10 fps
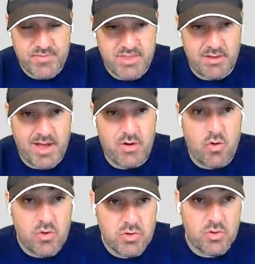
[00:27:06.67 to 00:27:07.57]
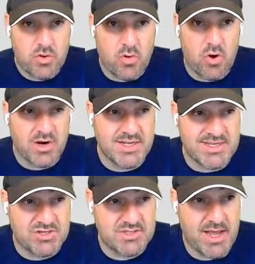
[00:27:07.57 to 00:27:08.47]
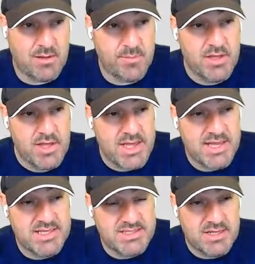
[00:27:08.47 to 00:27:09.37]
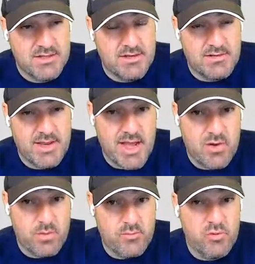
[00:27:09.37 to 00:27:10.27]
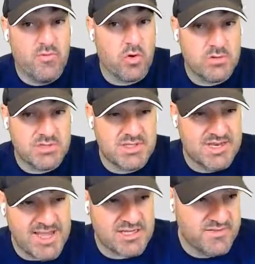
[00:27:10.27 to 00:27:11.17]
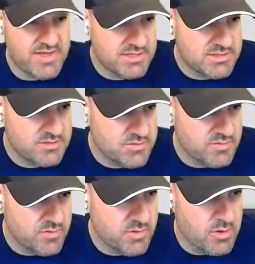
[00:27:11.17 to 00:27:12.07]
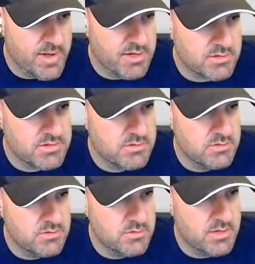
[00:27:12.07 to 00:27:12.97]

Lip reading: Now that ongoing organizational setup is now we're moving on to the next phase. So if we go back to